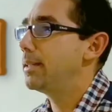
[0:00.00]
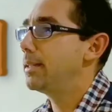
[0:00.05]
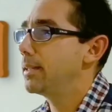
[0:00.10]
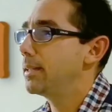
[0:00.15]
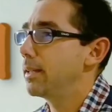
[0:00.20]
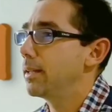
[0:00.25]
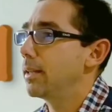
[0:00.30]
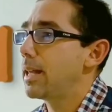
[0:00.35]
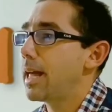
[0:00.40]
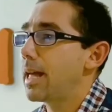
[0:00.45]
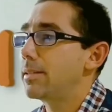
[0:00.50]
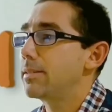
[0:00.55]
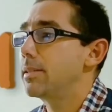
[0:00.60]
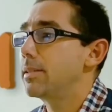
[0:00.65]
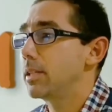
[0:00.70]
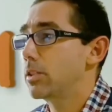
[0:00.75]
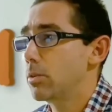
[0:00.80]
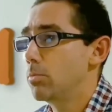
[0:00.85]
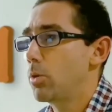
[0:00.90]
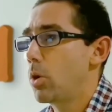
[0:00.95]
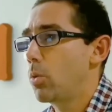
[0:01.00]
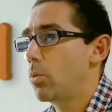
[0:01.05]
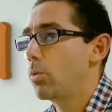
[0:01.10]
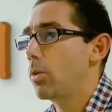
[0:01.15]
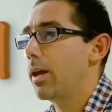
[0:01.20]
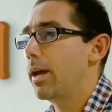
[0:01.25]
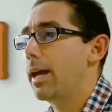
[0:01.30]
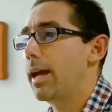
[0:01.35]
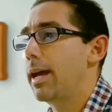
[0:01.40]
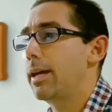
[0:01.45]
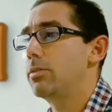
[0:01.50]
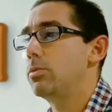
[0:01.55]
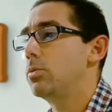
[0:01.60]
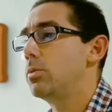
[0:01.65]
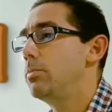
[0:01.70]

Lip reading: in the last 6 months has